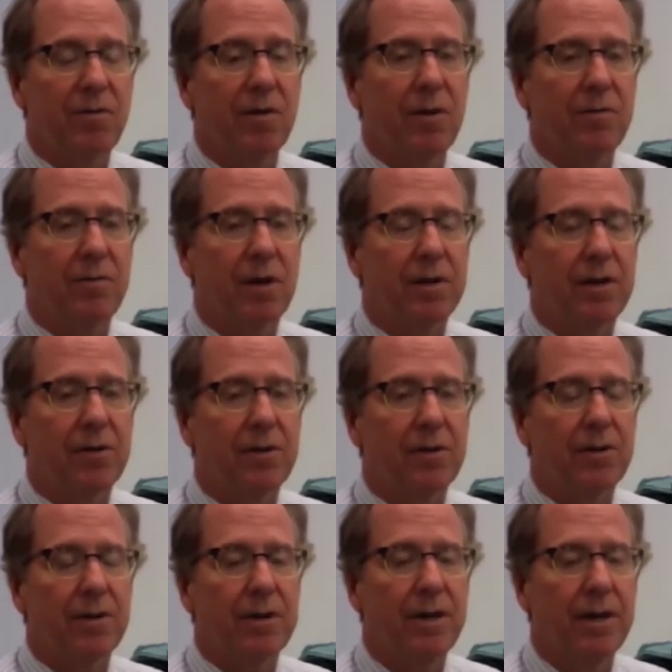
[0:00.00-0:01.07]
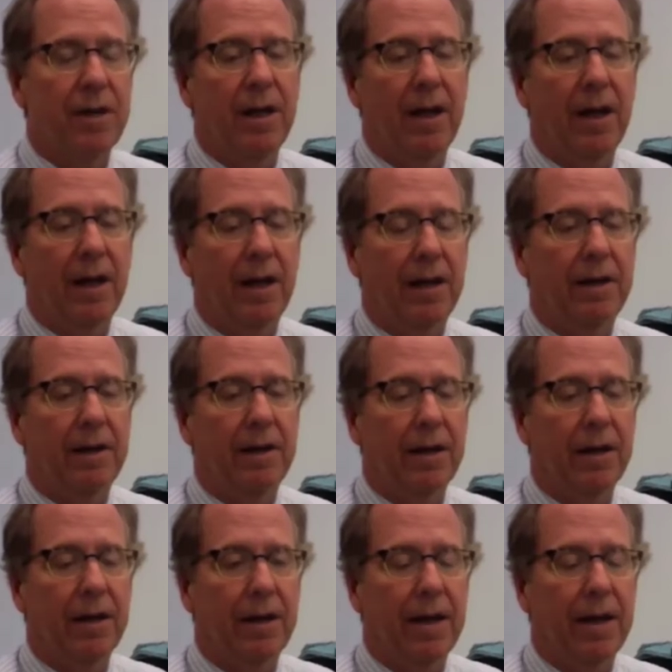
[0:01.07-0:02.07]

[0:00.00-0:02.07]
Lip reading: we've uncovered and